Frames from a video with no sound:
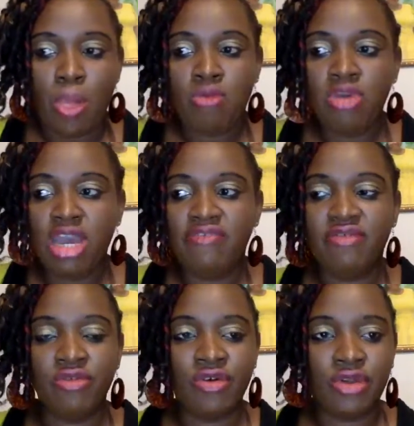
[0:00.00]
We have
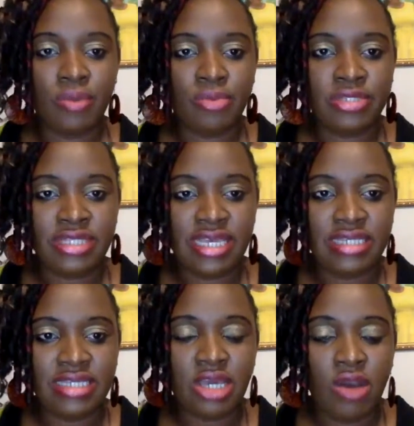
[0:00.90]
grown up with
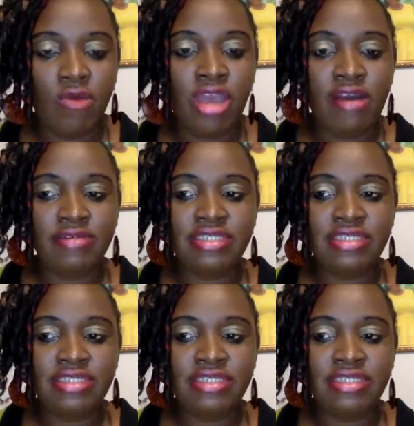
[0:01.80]
things. We have